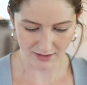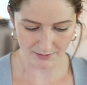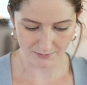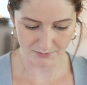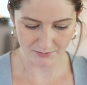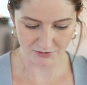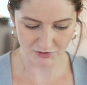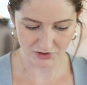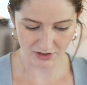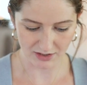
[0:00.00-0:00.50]
then
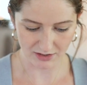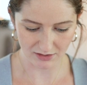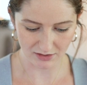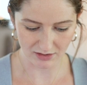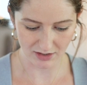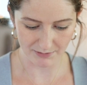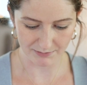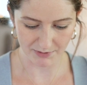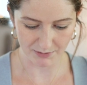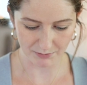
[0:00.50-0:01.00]
I'm just going to
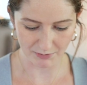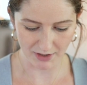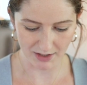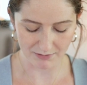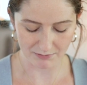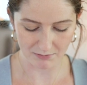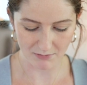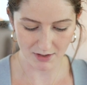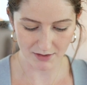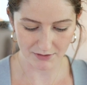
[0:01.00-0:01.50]
look up the
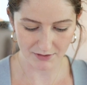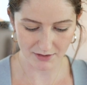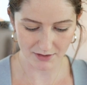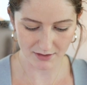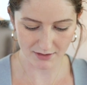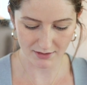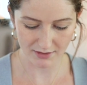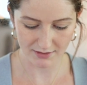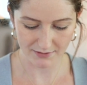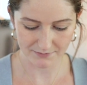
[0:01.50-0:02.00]
brand
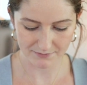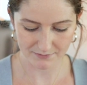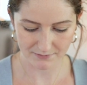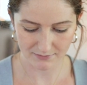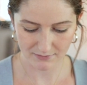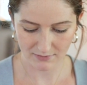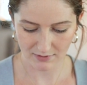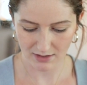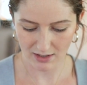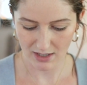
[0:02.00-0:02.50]
Mother,
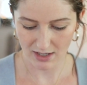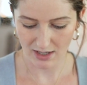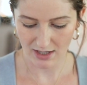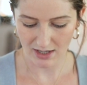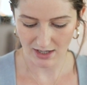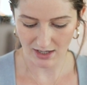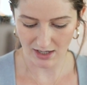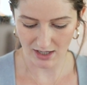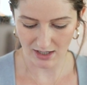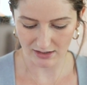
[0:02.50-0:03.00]

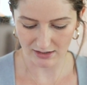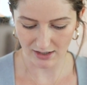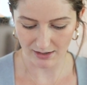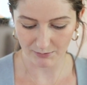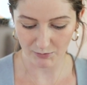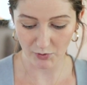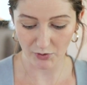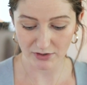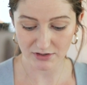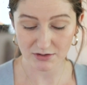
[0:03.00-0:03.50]
and
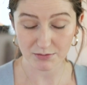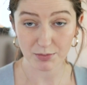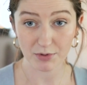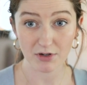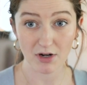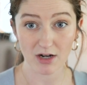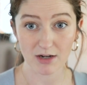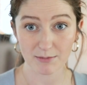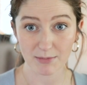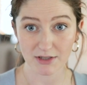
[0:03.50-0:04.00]
I'm going to
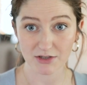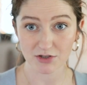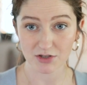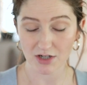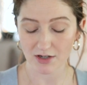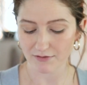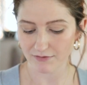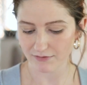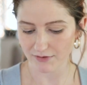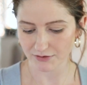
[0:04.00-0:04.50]
put on a bunch
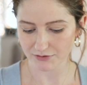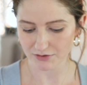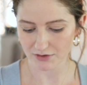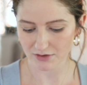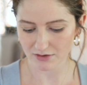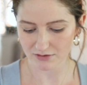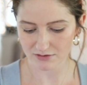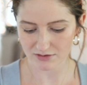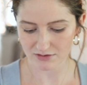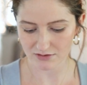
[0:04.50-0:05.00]
of
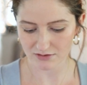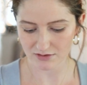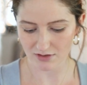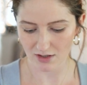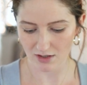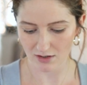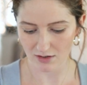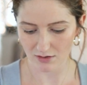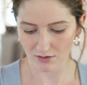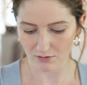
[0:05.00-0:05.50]
filters.
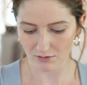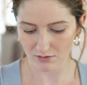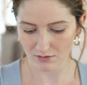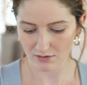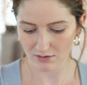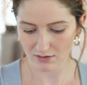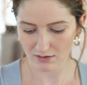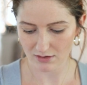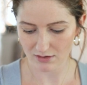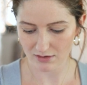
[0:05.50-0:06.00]
So
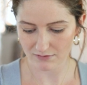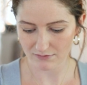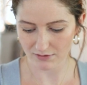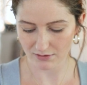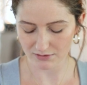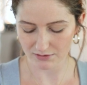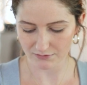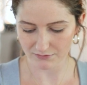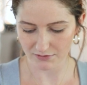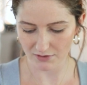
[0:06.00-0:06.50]

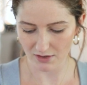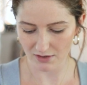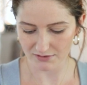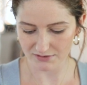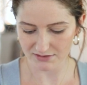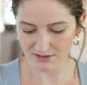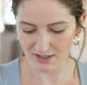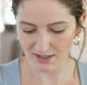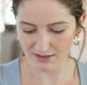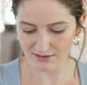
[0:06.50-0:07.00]
filter for all
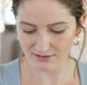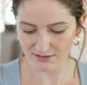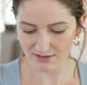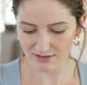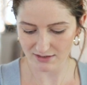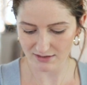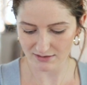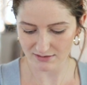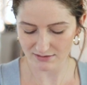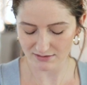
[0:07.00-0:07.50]

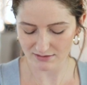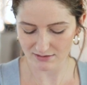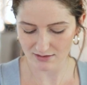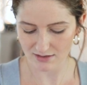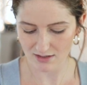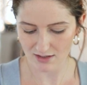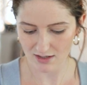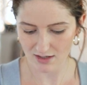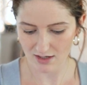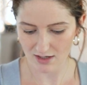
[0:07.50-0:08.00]
sizes,
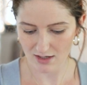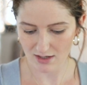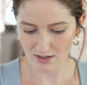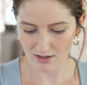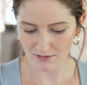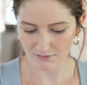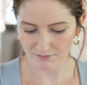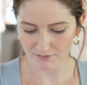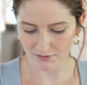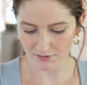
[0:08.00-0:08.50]

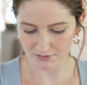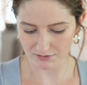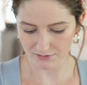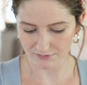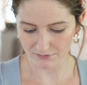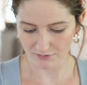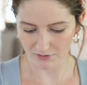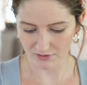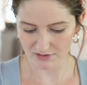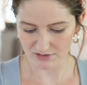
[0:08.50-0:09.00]
filter
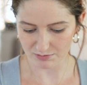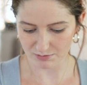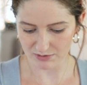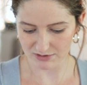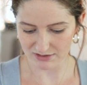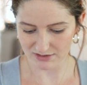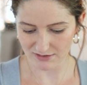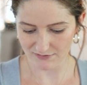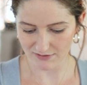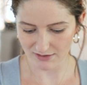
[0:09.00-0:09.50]
for a
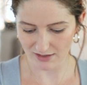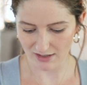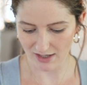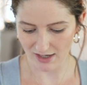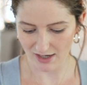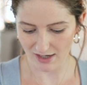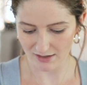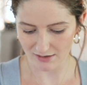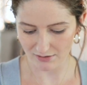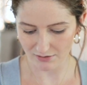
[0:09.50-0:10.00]
specific
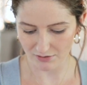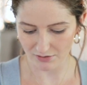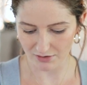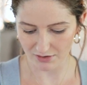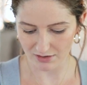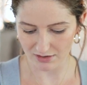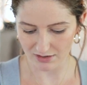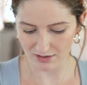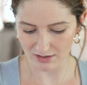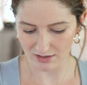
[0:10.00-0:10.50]

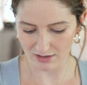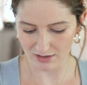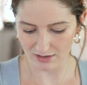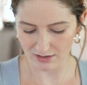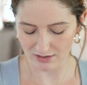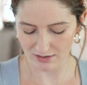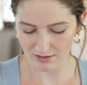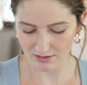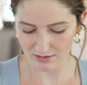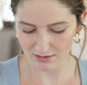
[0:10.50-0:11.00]

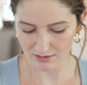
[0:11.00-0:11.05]
category,